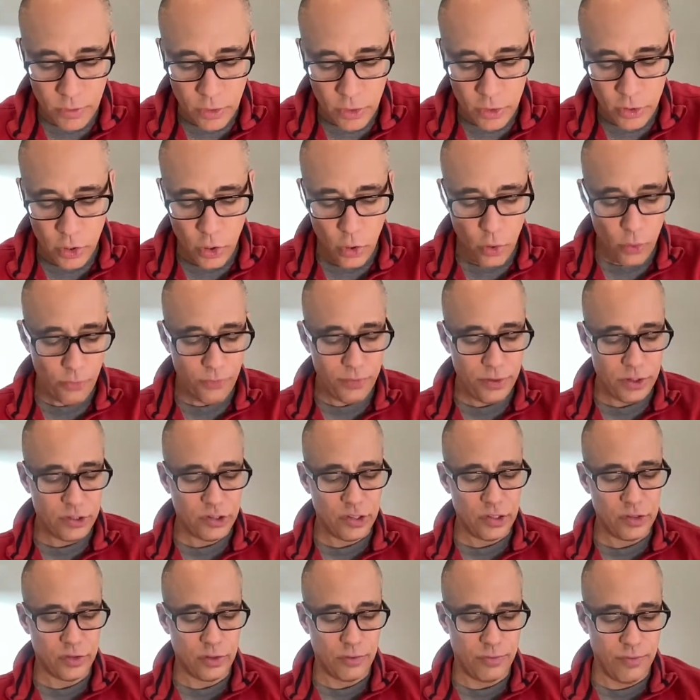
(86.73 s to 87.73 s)

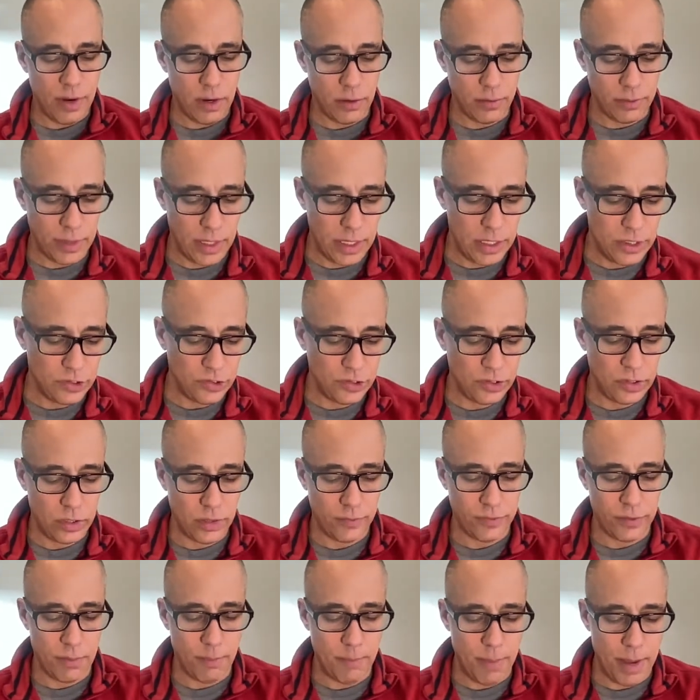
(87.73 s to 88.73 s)
coefficient of variation
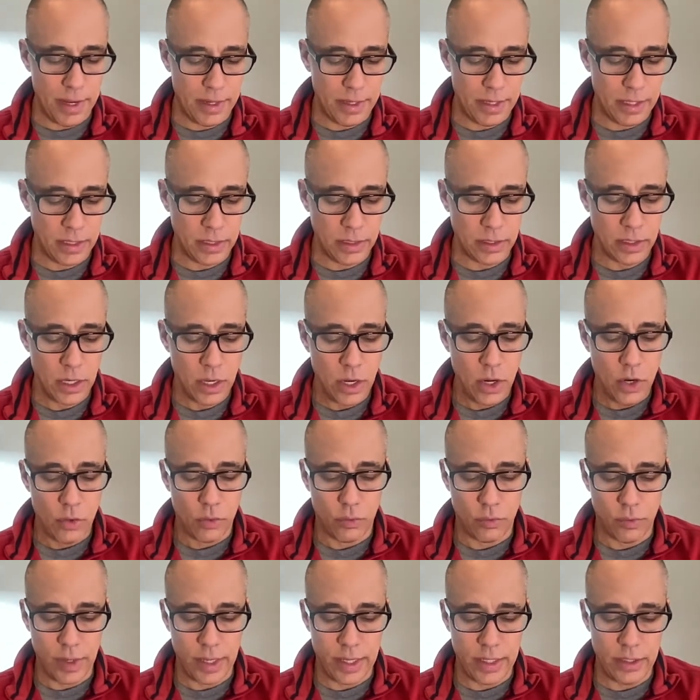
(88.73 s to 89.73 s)
of the bending
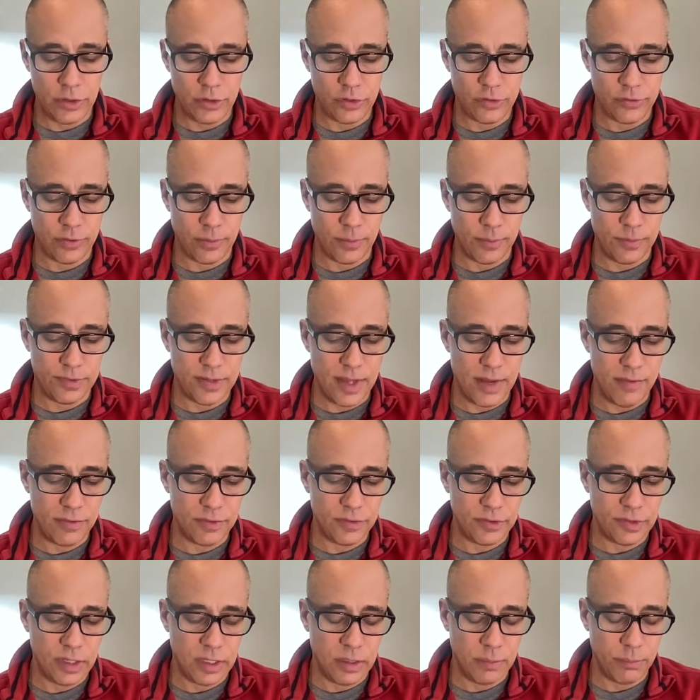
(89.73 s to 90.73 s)
ranged from
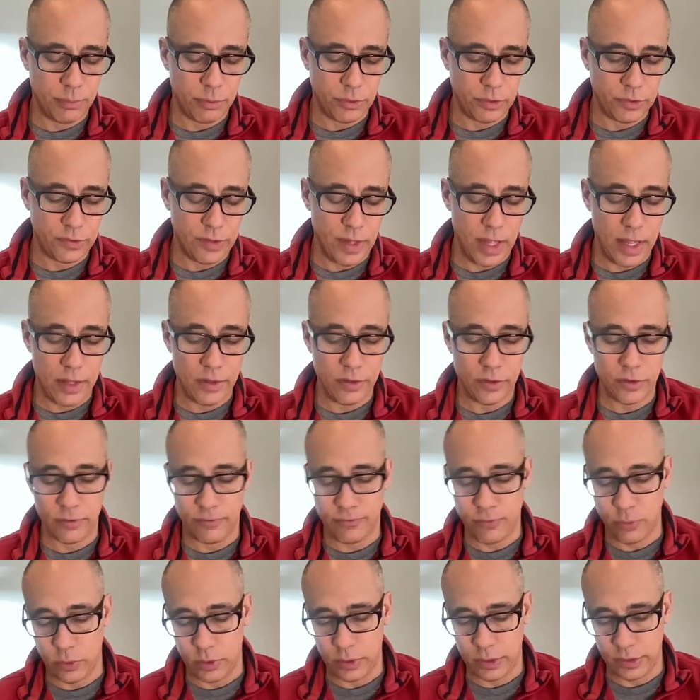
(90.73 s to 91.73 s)
17% to
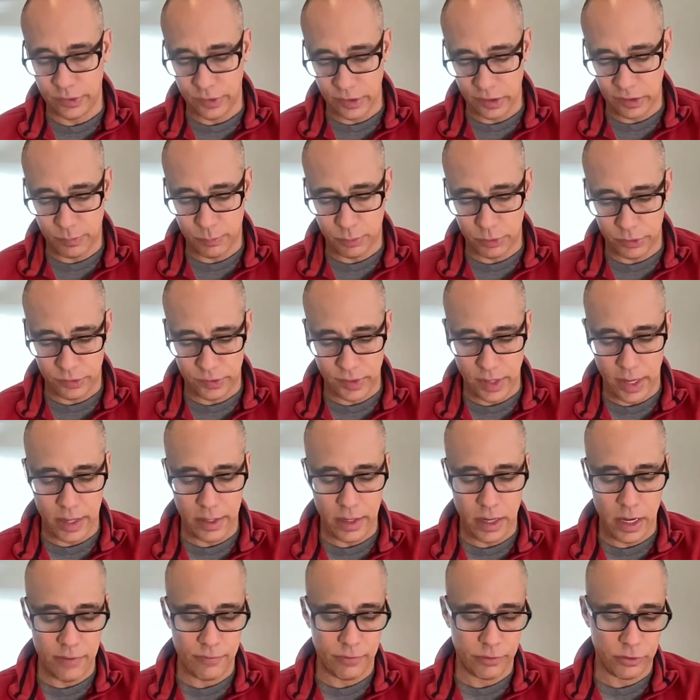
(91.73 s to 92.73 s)
46%,
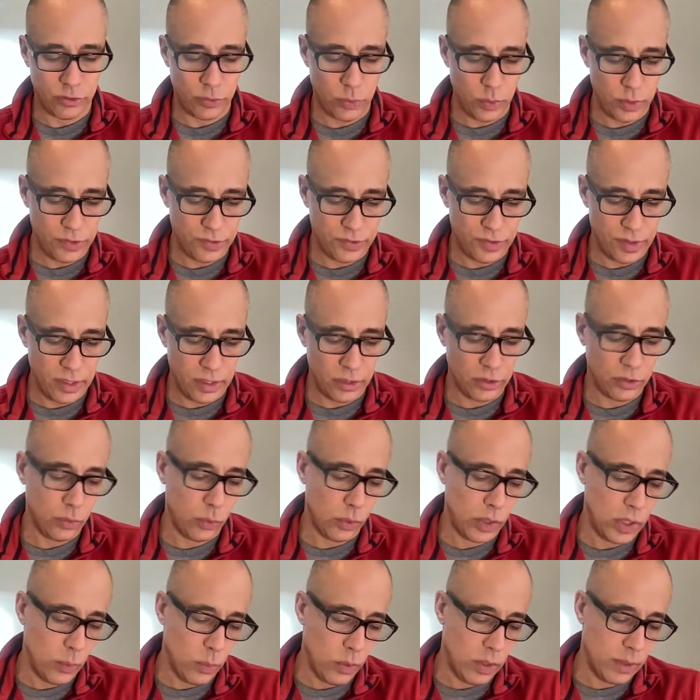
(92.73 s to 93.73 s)
and for twisting,
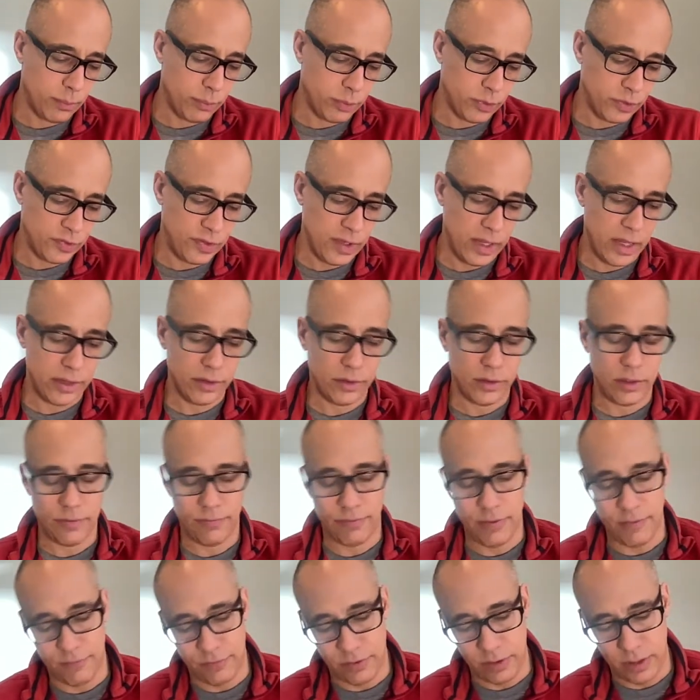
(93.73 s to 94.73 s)
21% to
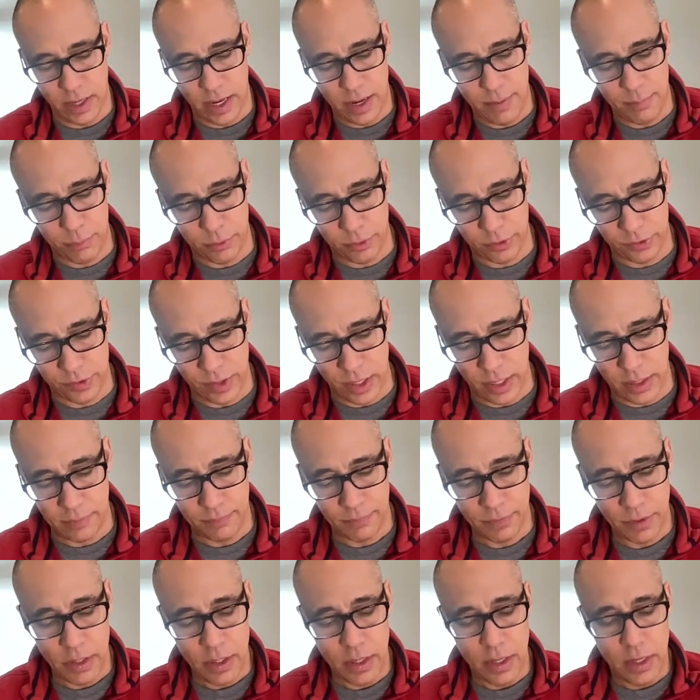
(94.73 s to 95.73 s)
58%.
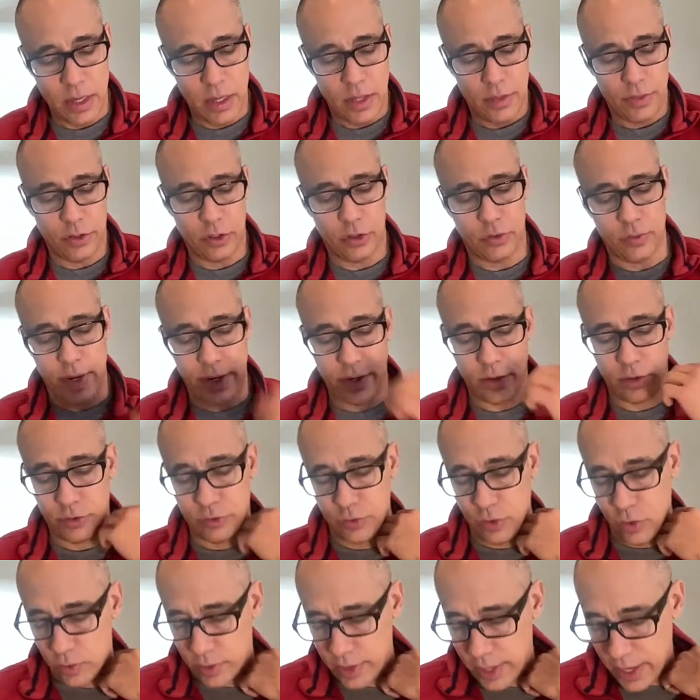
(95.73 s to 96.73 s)
The greater
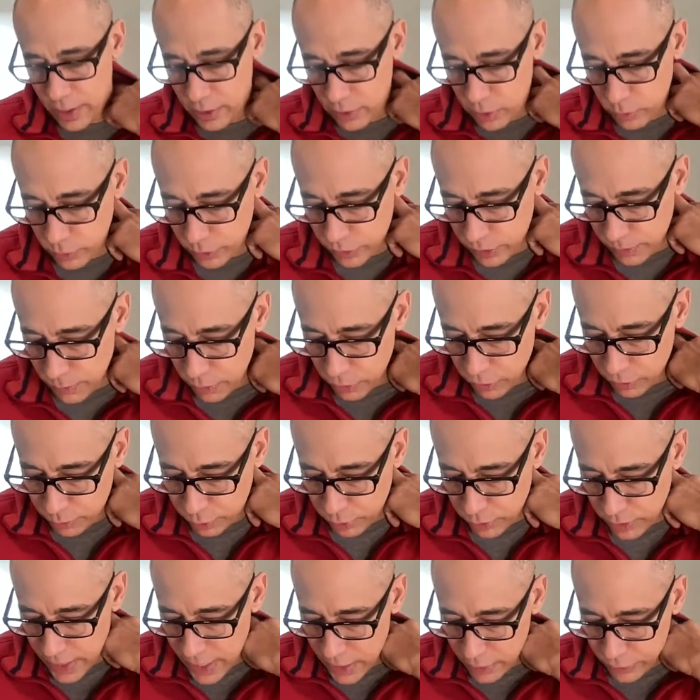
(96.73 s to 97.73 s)
trochanter was the most
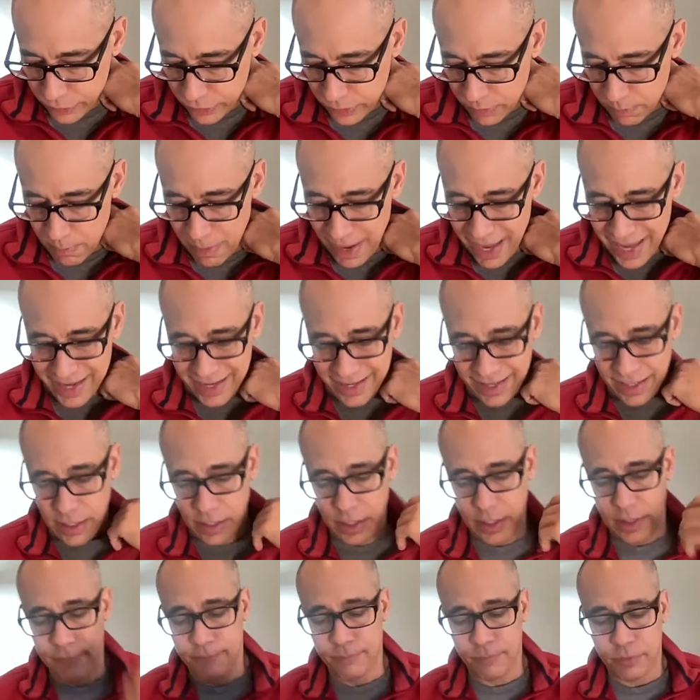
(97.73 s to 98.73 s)
pronounced bend
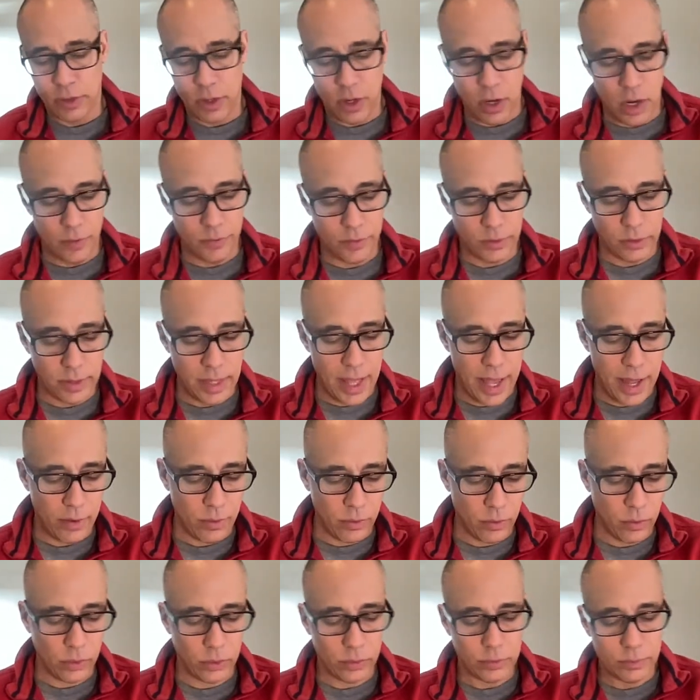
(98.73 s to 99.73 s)
on the
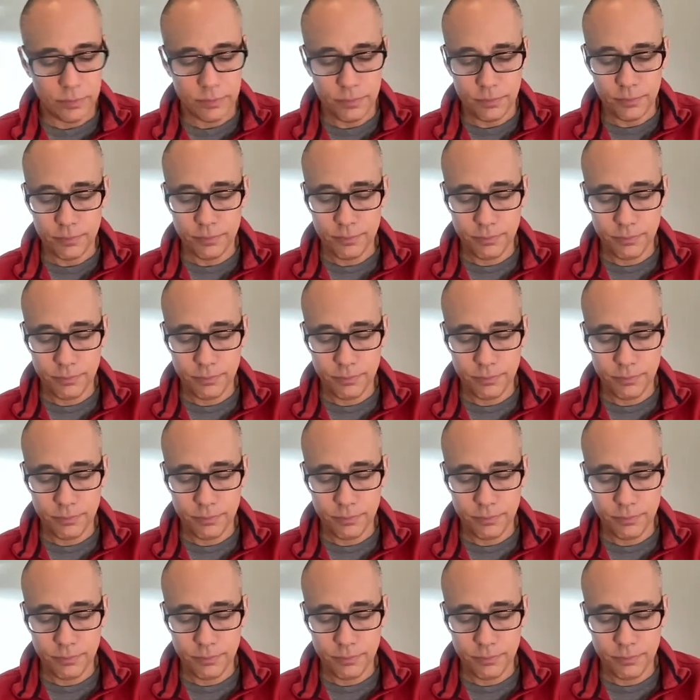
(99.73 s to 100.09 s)
lateral